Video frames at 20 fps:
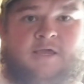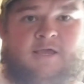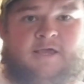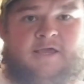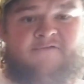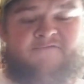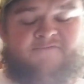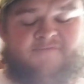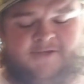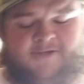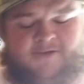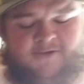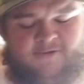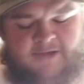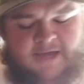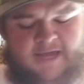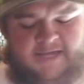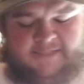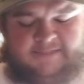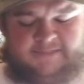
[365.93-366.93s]
If any of you
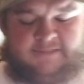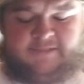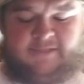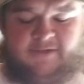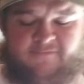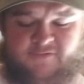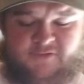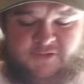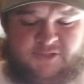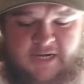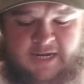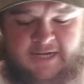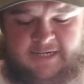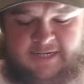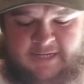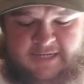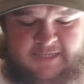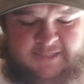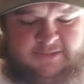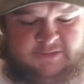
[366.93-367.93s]
guys has ever tried
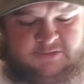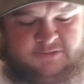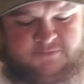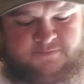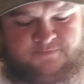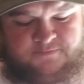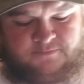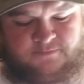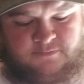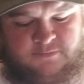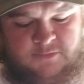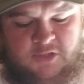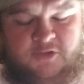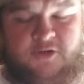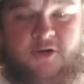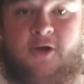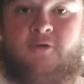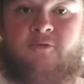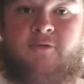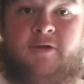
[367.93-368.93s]
these or
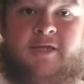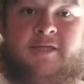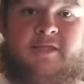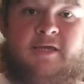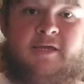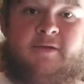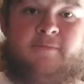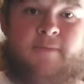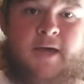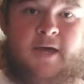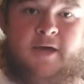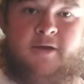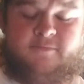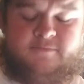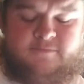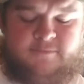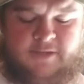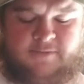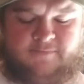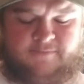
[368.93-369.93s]
know anything about them,
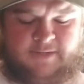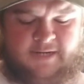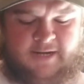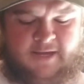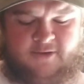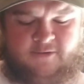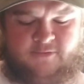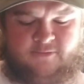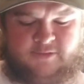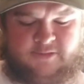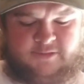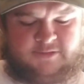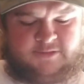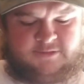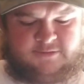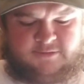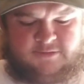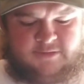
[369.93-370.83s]
let me know. Because